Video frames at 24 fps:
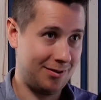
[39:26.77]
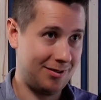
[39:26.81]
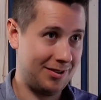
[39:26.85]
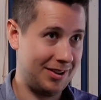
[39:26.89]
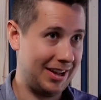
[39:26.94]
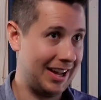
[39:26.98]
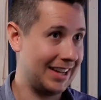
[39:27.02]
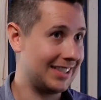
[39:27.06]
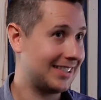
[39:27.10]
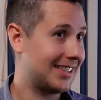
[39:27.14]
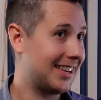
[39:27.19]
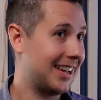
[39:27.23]

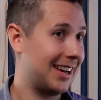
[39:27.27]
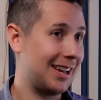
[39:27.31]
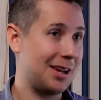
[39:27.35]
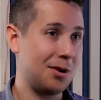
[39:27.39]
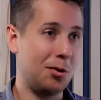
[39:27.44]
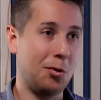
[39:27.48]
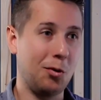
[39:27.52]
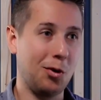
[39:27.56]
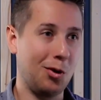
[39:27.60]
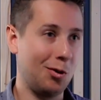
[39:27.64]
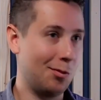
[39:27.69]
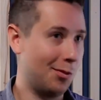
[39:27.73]
It's getting
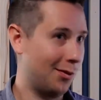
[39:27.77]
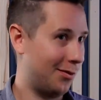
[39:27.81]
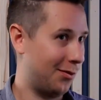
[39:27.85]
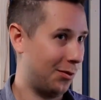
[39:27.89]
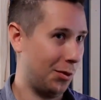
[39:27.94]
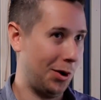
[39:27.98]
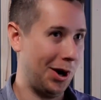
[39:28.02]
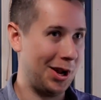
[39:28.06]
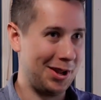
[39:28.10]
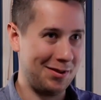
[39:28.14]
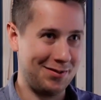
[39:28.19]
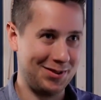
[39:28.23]
oil before
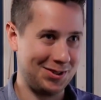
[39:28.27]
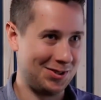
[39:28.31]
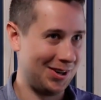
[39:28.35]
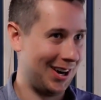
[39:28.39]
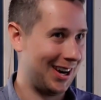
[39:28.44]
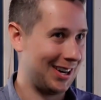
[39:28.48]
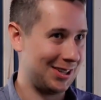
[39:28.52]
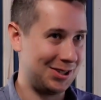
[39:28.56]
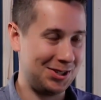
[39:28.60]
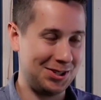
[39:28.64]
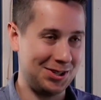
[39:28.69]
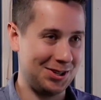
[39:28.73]
I even try to
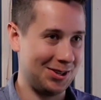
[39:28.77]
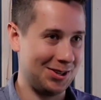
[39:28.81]
shoot it.